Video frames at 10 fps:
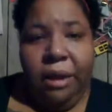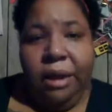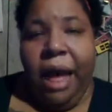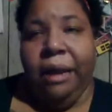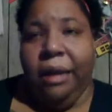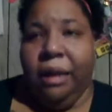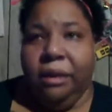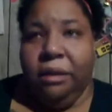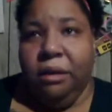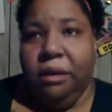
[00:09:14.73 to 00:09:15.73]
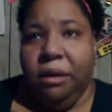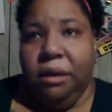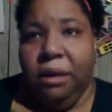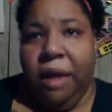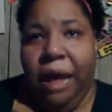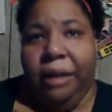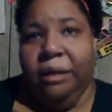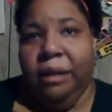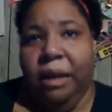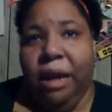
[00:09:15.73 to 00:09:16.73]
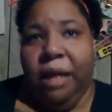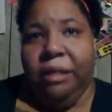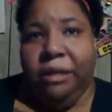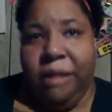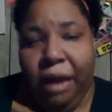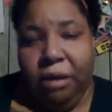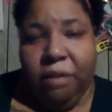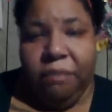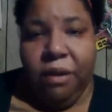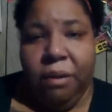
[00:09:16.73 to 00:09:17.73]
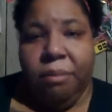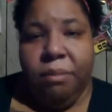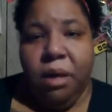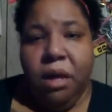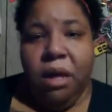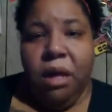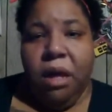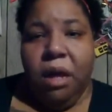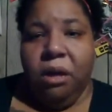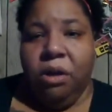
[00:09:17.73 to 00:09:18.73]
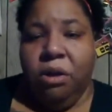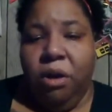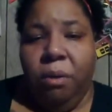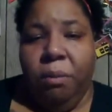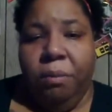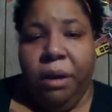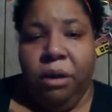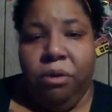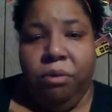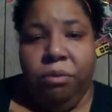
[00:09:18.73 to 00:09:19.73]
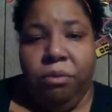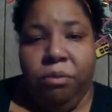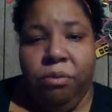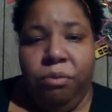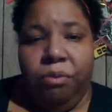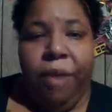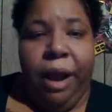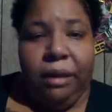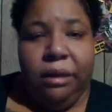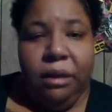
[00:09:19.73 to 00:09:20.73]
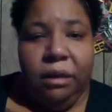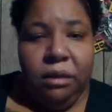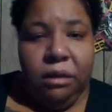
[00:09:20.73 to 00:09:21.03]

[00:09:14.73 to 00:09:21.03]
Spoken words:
not at not at the cycle of him, being wrecked